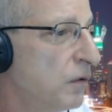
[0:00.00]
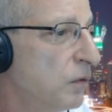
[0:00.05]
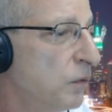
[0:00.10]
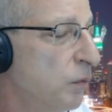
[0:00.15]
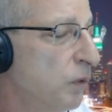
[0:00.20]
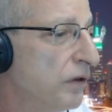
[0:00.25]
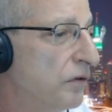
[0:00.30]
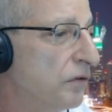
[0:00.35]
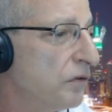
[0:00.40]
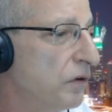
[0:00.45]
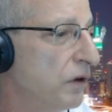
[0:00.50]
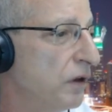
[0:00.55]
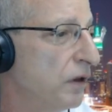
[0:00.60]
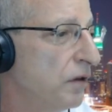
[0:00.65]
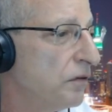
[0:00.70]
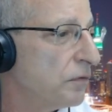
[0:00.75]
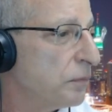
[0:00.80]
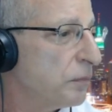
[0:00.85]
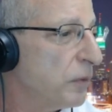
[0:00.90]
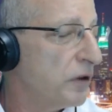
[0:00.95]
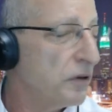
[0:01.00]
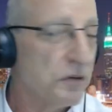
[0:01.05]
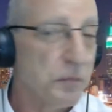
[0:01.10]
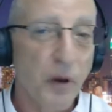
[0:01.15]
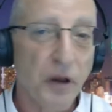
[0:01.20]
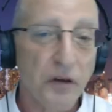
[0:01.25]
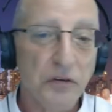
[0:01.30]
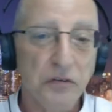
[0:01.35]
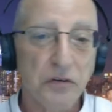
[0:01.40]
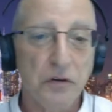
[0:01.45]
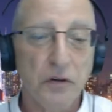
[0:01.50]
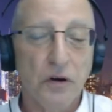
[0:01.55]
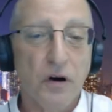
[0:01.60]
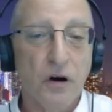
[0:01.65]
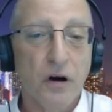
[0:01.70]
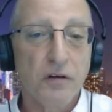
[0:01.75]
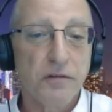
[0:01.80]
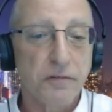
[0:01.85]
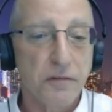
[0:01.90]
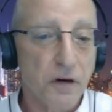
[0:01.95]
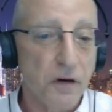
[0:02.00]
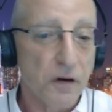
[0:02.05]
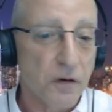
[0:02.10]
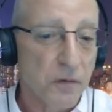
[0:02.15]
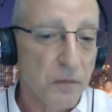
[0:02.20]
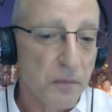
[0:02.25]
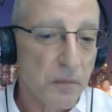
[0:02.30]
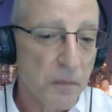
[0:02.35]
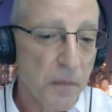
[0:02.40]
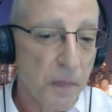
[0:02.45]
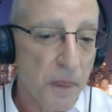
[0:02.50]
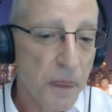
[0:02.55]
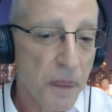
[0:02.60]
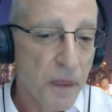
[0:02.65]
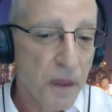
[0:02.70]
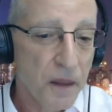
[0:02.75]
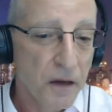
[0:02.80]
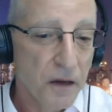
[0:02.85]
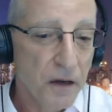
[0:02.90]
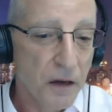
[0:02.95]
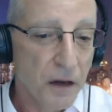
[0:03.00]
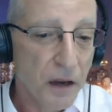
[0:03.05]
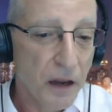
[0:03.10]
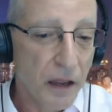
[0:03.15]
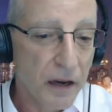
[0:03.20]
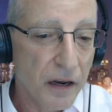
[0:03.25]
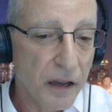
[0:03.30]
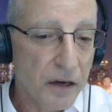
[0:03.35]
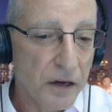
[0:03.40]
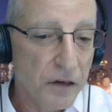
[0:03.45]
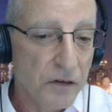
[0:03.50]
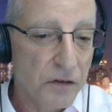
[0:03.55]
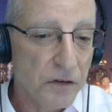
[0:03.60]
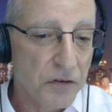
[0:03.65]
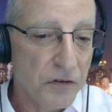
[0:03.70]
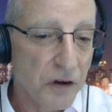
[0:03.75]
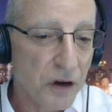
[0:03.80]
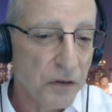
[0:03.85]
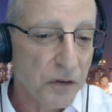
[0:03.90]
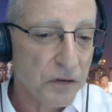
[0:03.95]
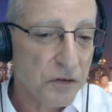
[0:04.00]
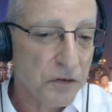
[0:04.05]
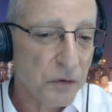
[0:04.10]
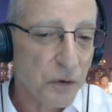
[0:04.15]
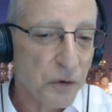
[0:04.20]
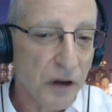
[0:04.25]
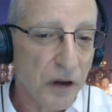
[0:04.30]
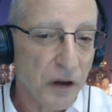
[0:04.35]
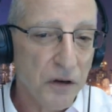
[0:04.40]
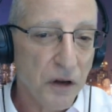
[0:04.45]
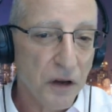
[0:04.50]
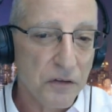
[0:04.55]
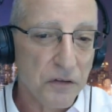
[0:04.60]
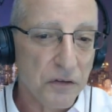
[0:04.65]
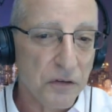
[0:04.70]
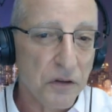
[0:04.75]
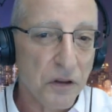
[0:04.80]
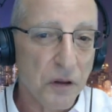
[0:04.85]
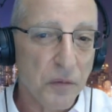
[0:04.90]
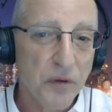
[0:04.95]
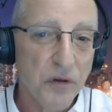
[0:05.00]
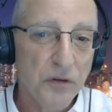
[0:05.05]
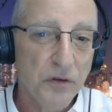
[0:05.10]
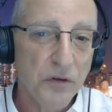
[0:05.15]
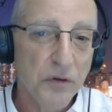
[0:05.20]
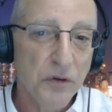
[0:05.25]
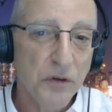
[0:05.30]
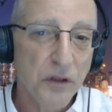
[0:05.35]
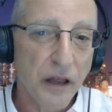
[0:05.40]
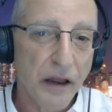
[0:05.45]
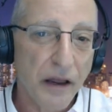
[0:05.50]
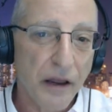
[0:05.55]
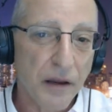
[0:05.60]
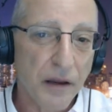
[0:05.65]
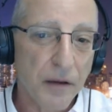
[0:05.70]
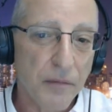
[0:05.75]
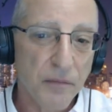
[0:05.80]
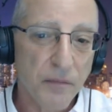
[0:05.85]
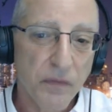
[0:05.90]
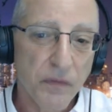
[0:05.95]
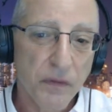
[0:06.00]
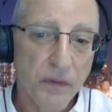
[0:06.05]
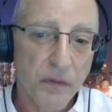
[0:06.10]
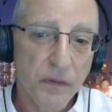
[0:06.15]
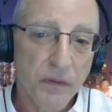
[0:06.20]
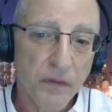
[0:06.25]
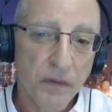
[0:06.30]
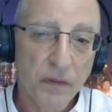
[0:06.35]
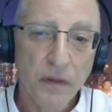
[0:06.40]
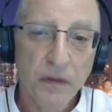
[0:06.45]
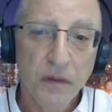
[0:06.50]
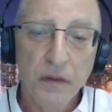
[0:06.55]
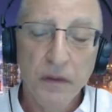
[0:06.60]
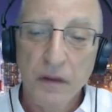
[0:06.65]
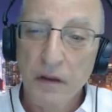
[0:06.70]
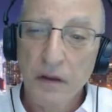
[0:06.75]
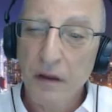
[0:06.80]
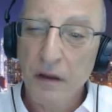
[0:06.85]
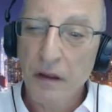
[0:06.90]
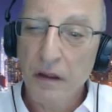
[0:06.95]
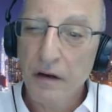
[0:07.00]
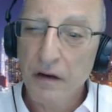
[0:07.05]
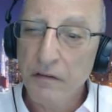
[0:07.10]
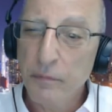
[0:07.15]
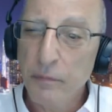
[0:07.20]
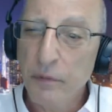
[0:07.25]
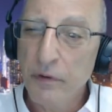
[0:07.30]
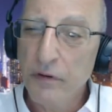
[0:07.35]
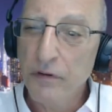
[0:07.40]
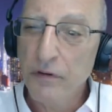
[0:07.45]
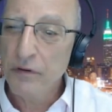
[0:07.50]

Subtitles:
which is my special offer. And I didn't share the screen yet, so let me do that. And I've been